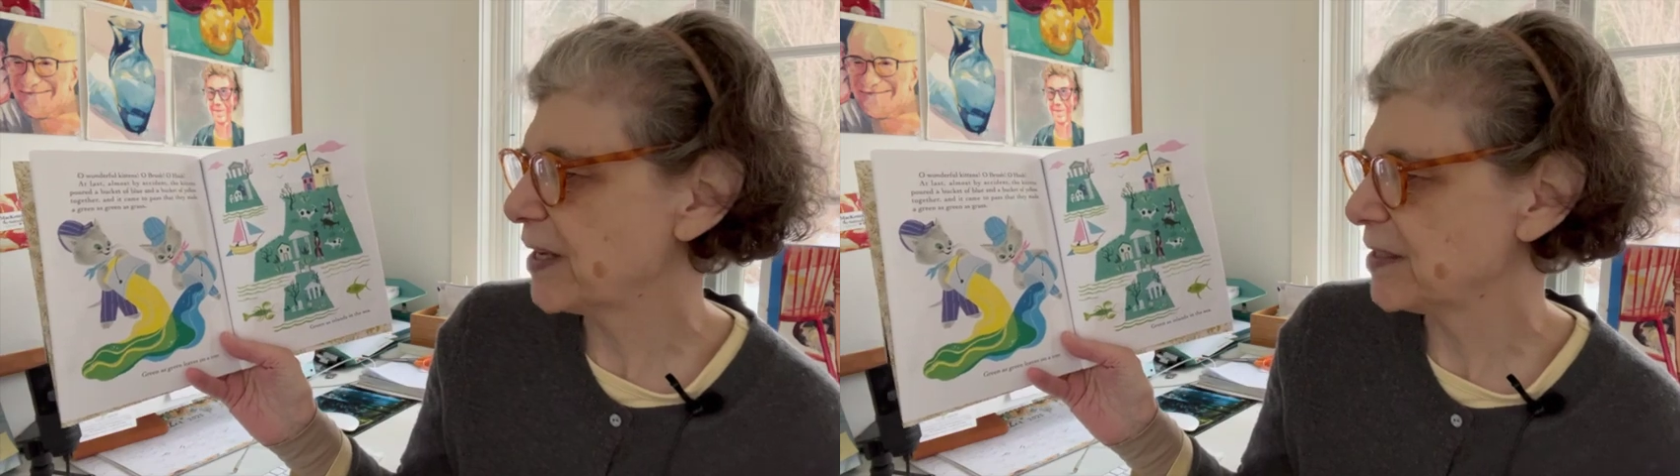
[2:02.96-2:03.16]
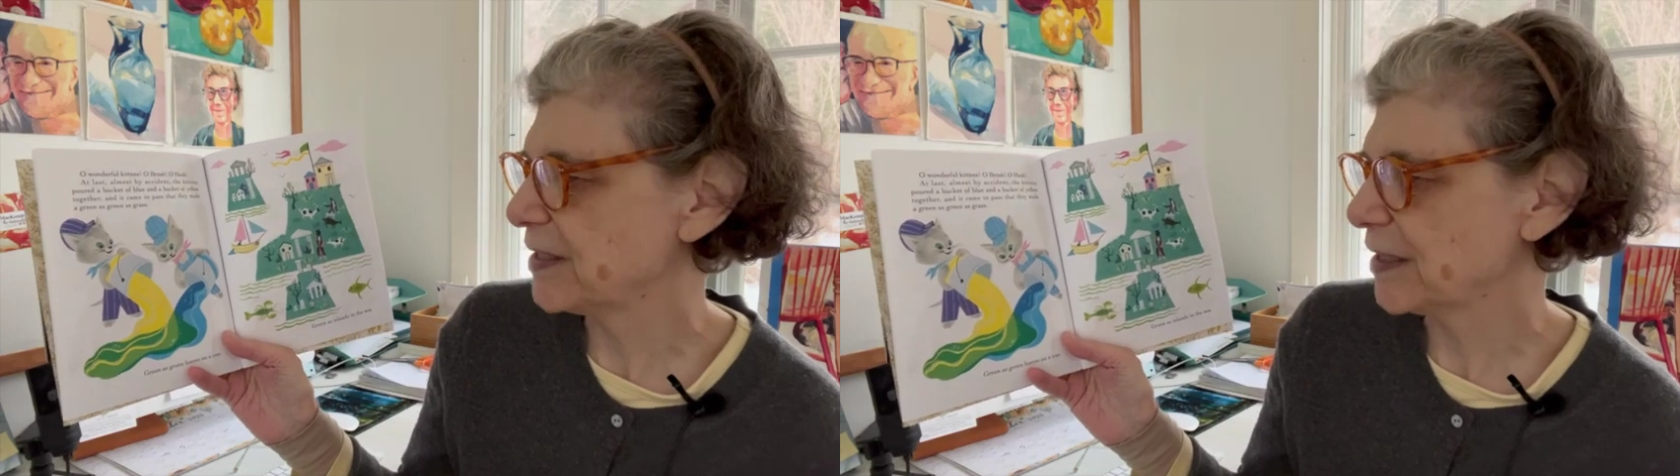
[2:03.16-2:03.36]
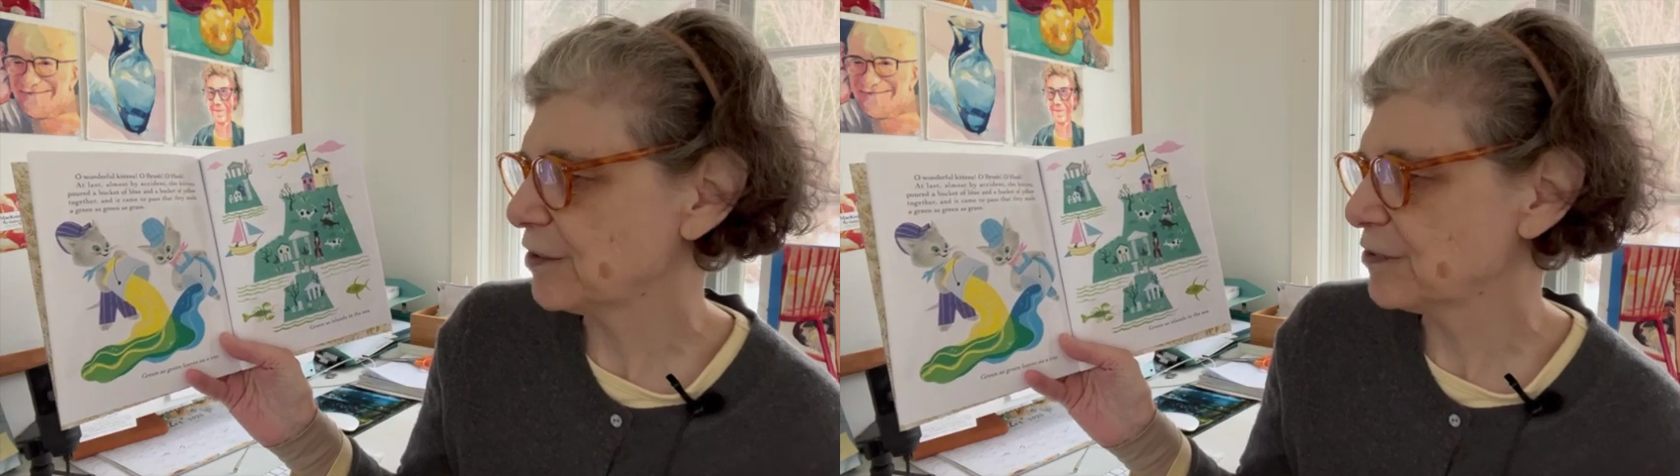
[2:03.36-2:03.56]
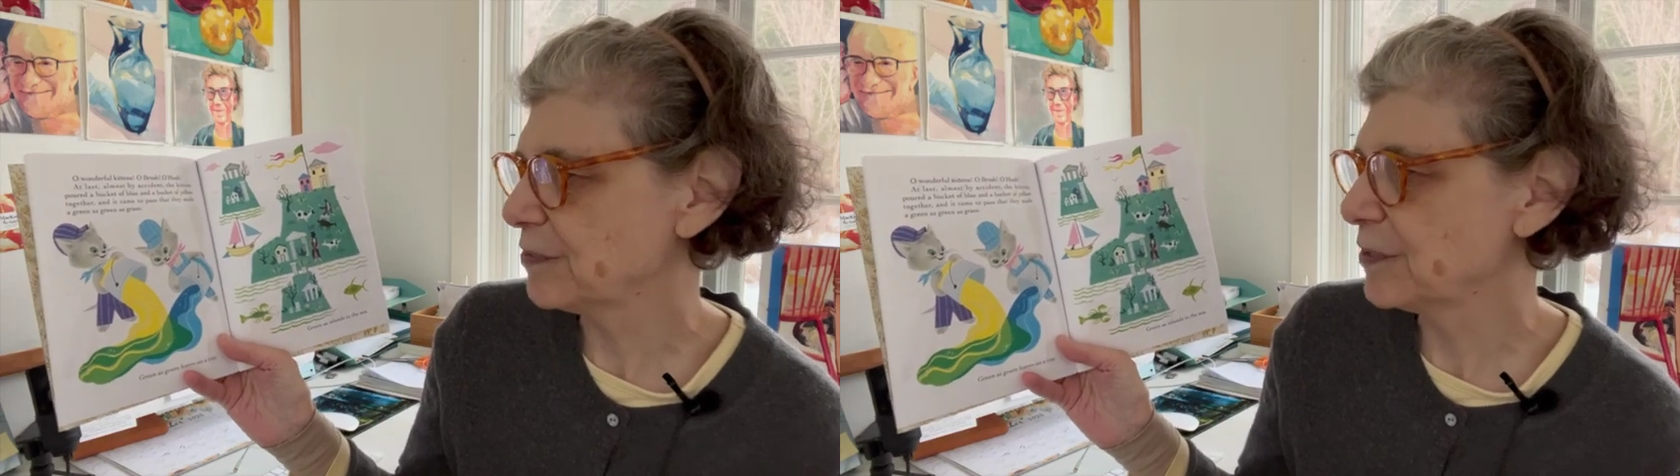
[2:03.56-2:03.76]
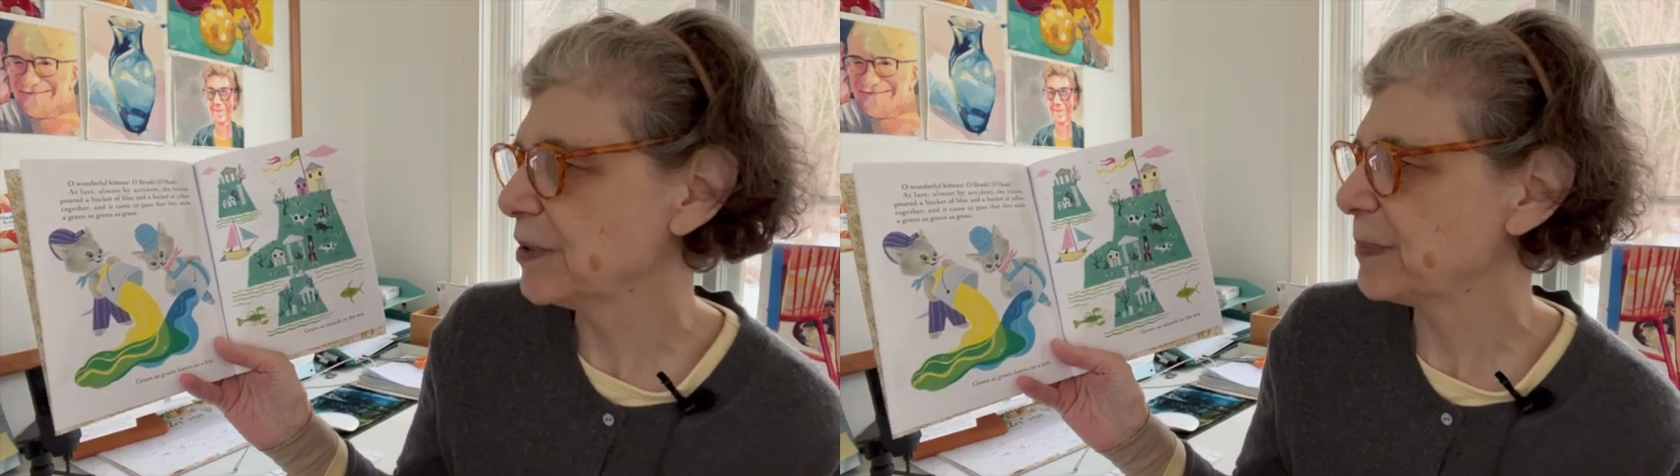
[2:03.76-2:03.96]
and yellow
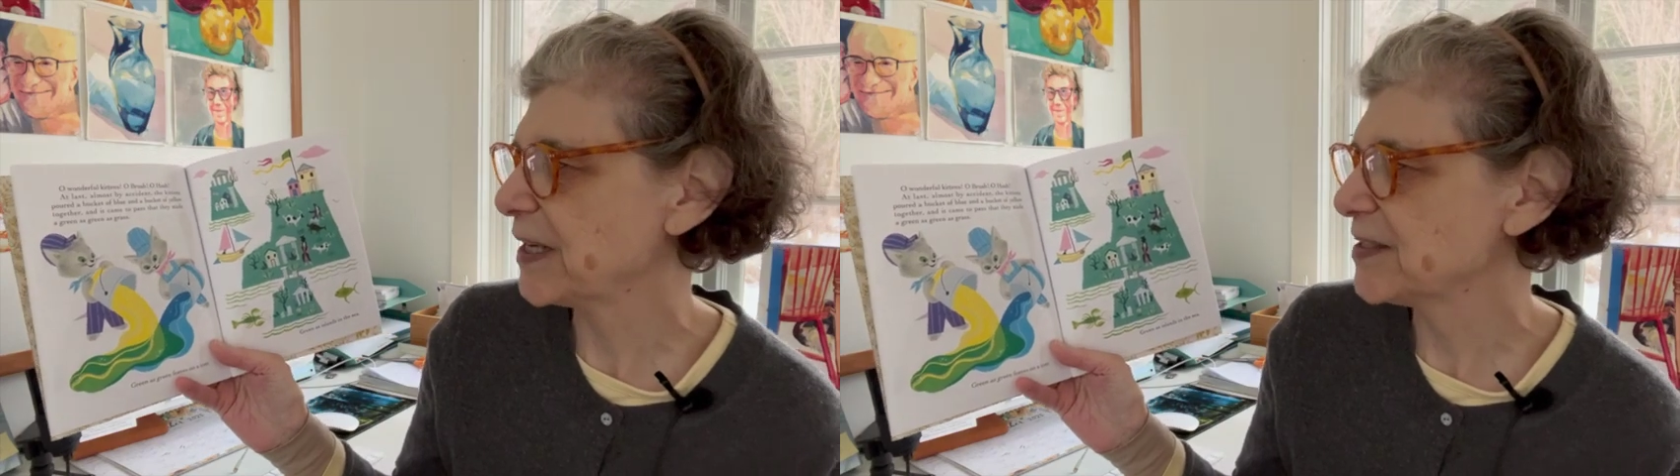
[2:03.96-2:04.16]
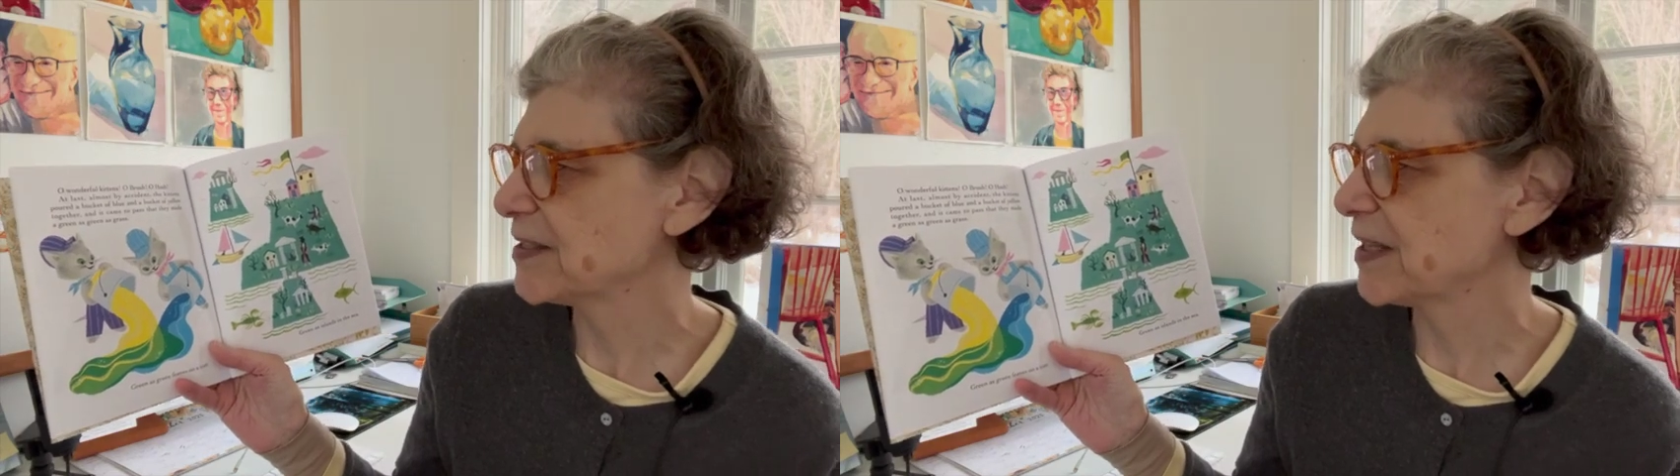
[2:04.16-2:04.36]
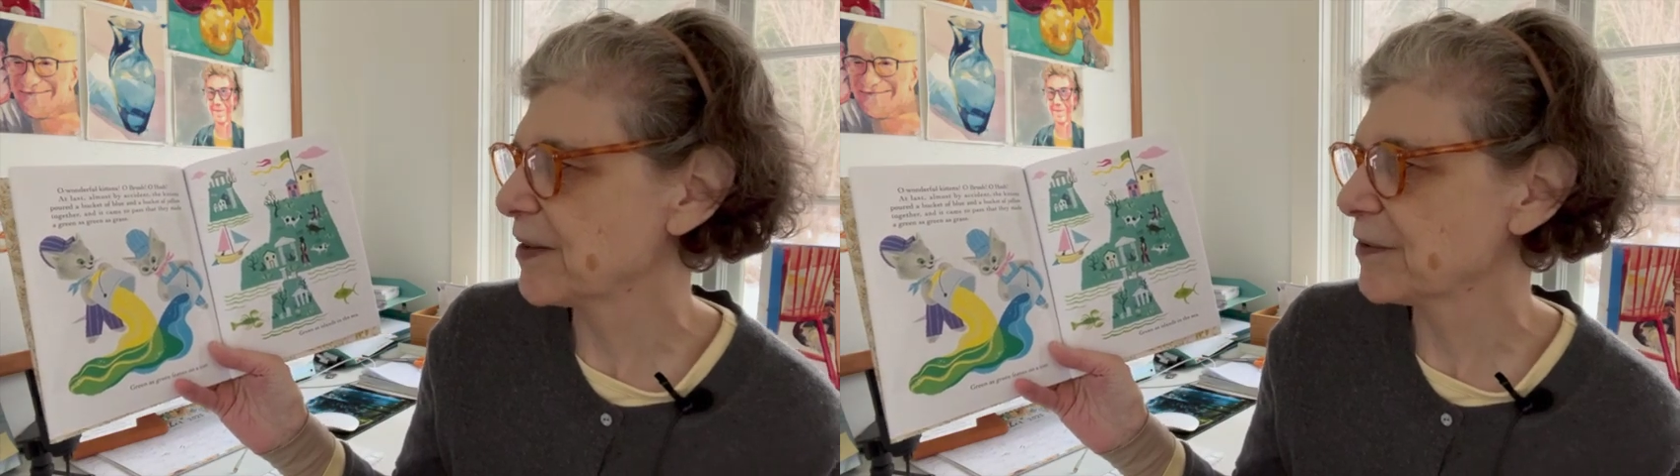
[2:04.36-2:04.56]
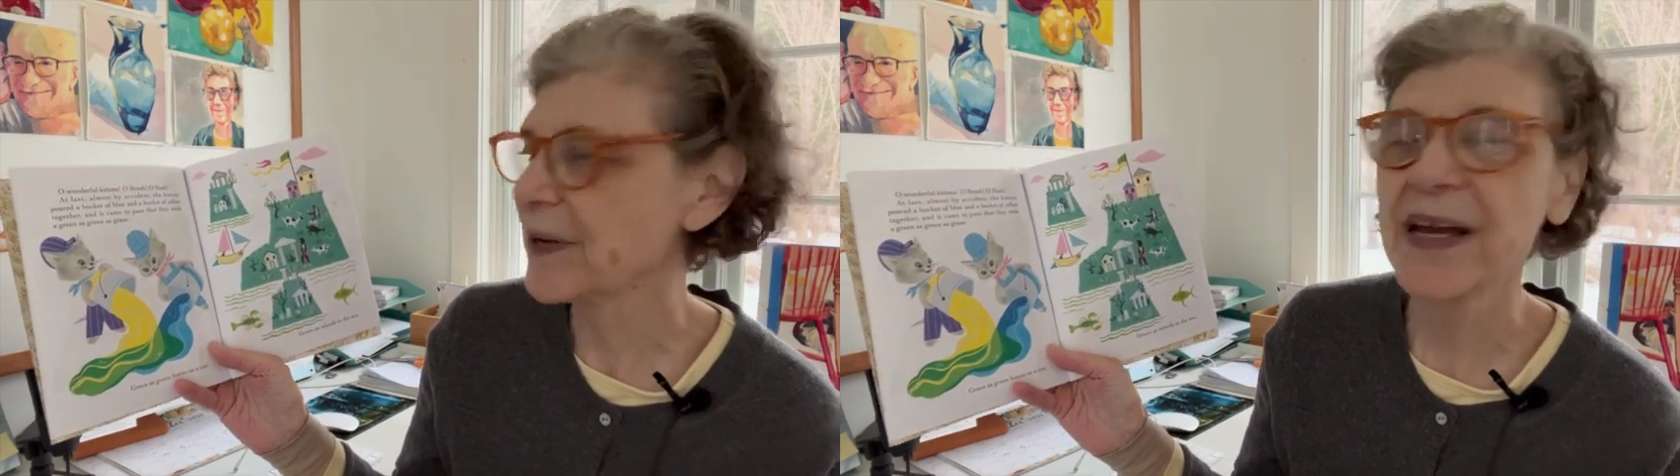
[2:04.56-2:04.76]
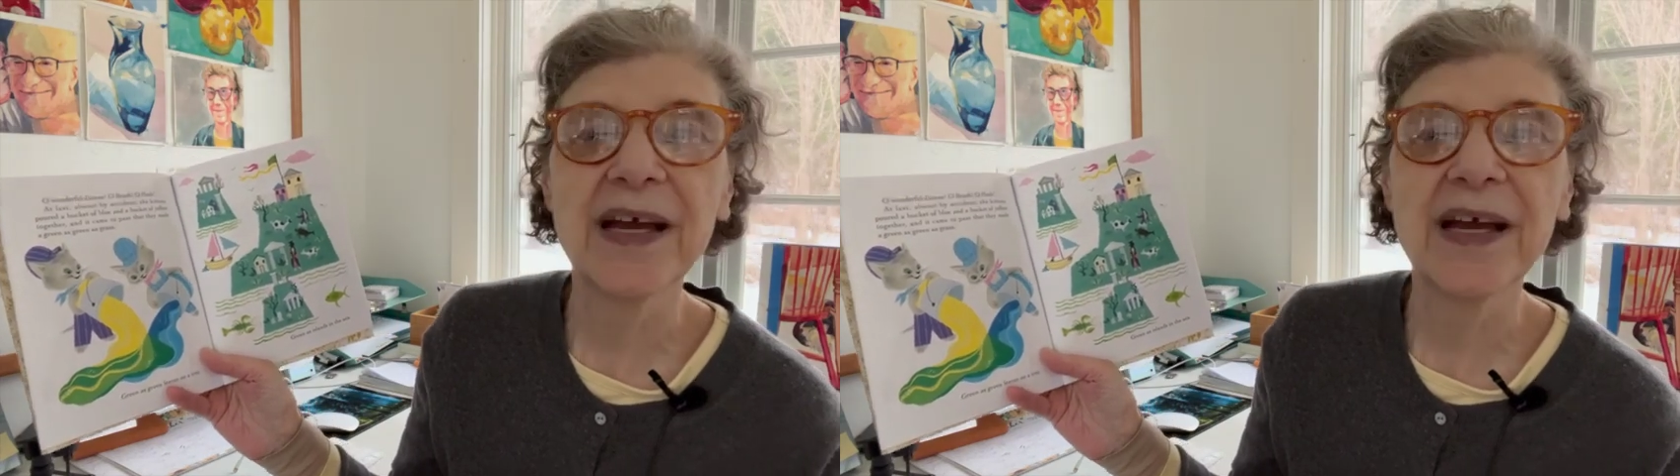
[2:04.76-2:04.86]
paint together